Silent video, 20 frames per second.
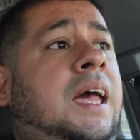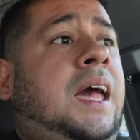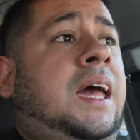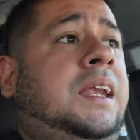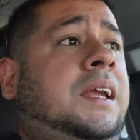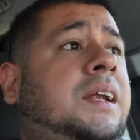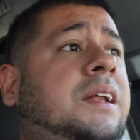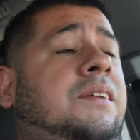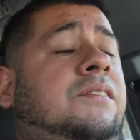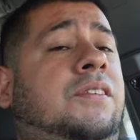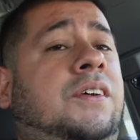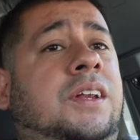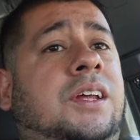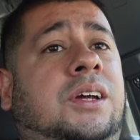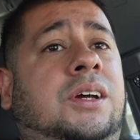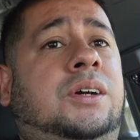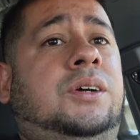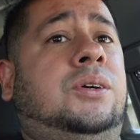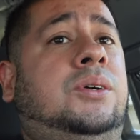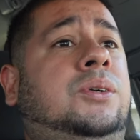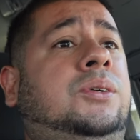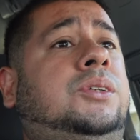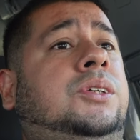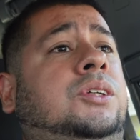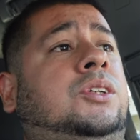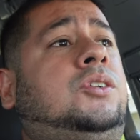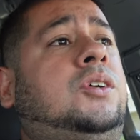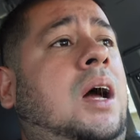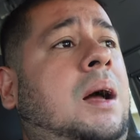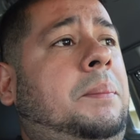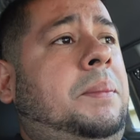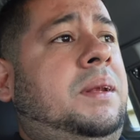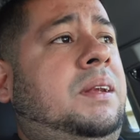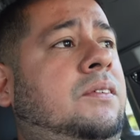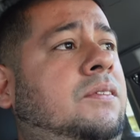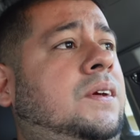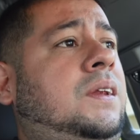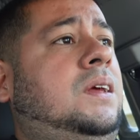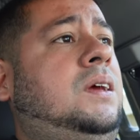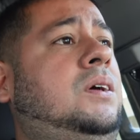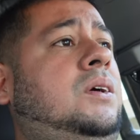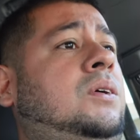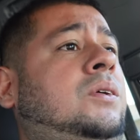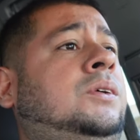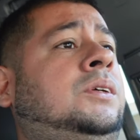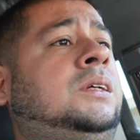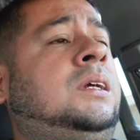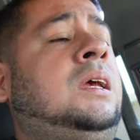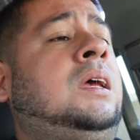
editing videos, dropping the videos,